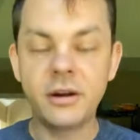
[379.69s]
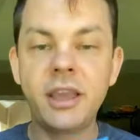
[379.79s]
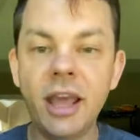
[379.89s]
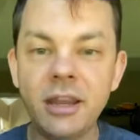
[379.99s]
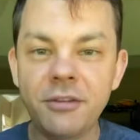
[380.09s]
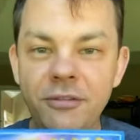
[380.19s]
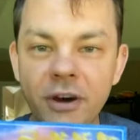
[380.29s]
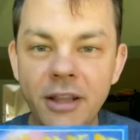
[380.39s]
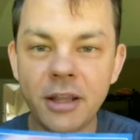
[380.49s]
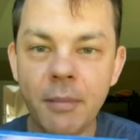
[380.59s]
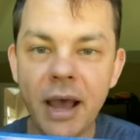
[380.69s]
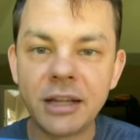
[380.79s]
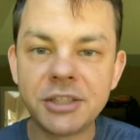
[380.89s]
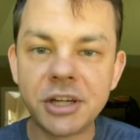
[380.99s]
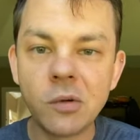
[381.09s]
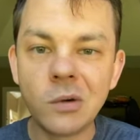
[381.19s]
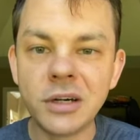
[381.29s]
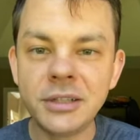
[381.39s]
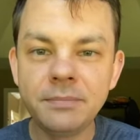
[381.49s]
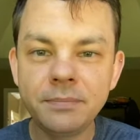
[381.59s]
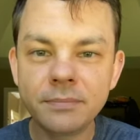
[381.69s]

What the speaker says: can you find the matching one?